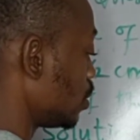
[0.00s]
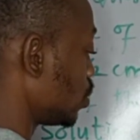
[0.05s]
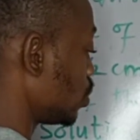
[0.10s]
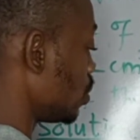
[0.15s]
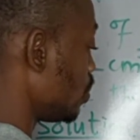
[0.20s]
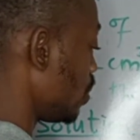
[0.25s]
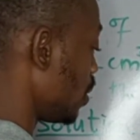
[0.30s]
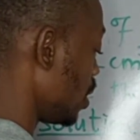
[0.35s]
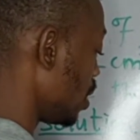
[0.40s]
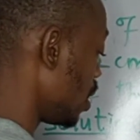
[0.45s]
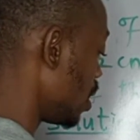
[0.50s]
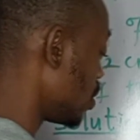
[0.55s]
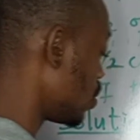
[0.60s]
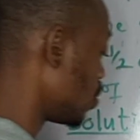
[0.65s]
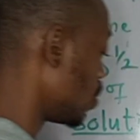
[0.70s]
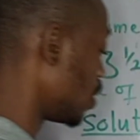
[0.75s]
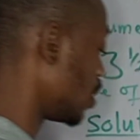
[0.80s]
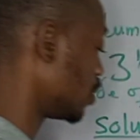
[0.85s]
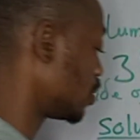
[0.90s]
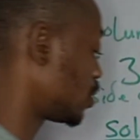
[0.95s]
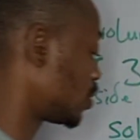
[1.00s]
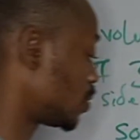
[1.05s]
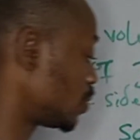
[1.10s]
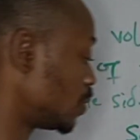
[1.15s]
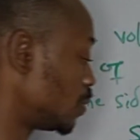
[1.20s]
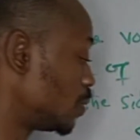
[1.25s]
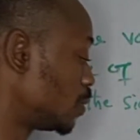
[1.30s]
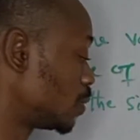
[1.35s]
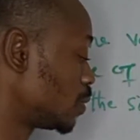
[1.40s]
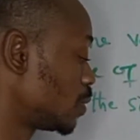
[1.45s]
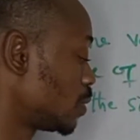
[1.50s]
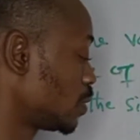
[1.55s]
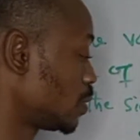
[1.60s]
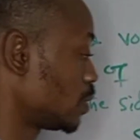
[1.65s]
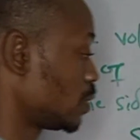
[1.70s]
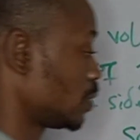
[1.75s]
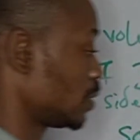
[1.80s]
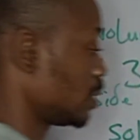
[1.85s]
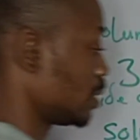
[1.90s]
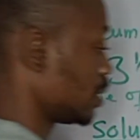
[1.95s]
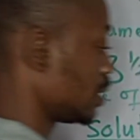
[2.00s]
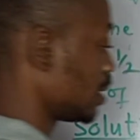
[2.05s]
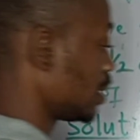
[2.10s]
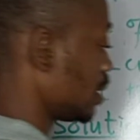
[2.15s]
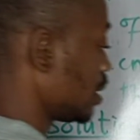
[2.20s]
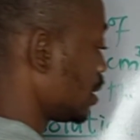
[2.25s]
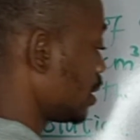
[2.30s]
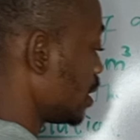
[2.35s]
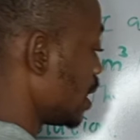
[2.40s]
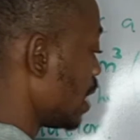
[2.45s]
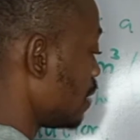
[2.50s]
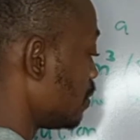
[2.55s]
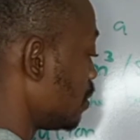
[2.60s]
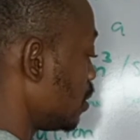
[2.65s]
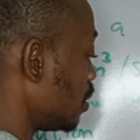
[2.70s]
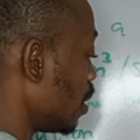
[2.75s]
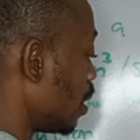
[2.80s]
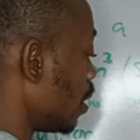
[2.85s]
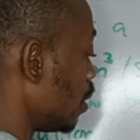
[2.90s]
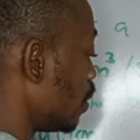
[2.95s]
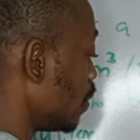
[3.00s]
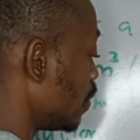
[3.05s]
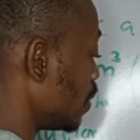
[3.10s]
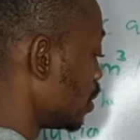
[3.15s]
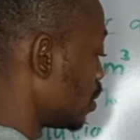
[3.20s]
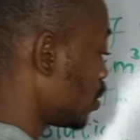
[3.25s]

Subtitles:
to be equal to 7 all over